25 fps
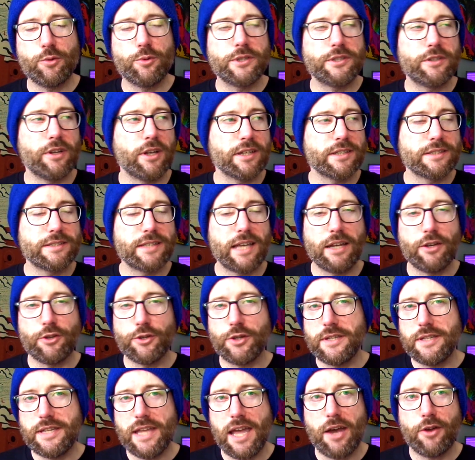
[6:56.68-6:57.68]
always, like I say,
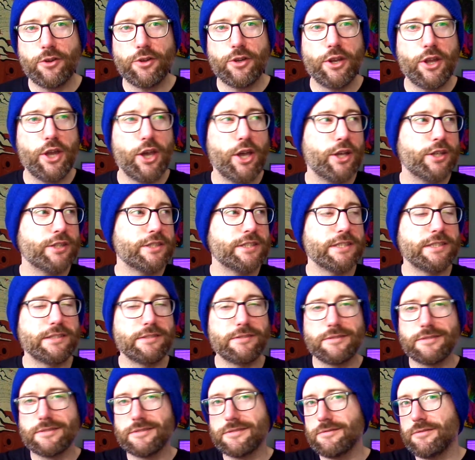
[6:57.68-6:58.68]
looking down on her.
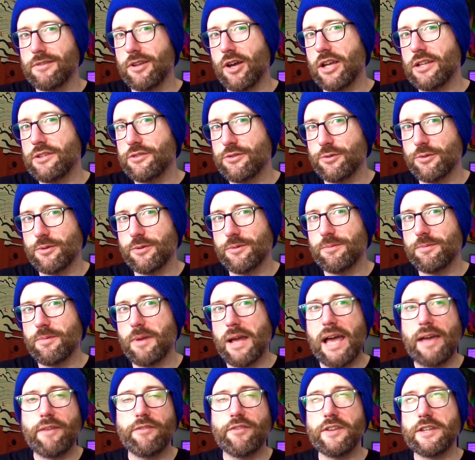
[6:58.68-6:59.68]
She's like sort
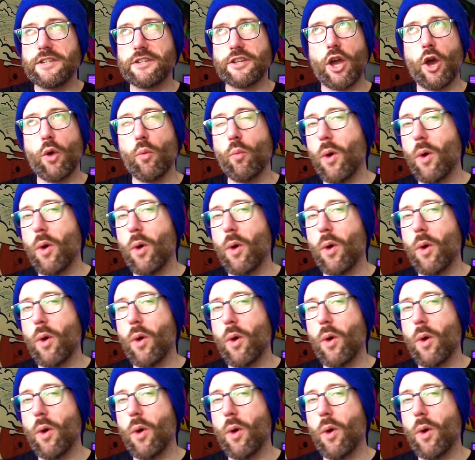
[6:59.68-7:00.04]
of having to go